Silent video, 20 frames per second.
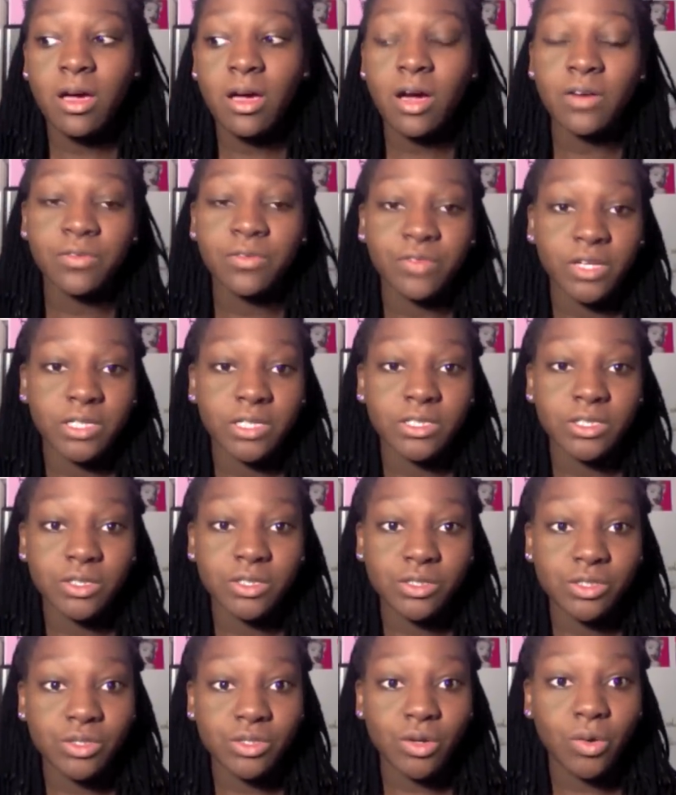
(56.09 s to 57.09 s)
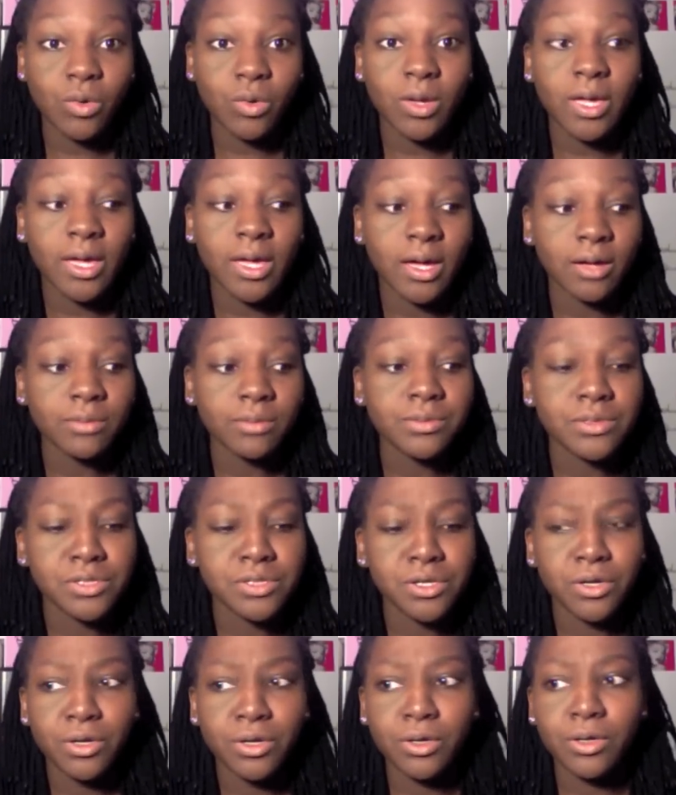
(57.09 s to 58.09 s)
a fixer, so it helps
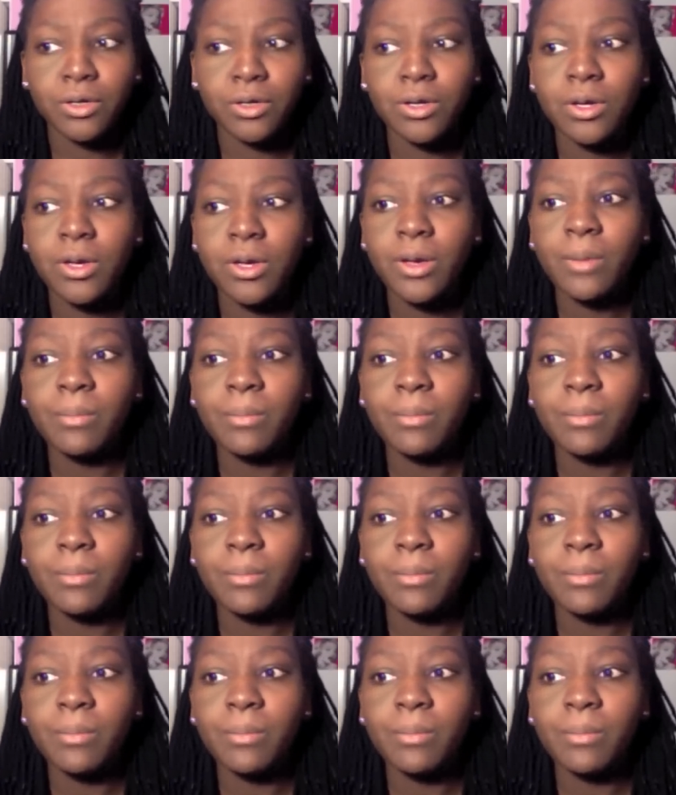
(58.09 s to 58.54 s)
your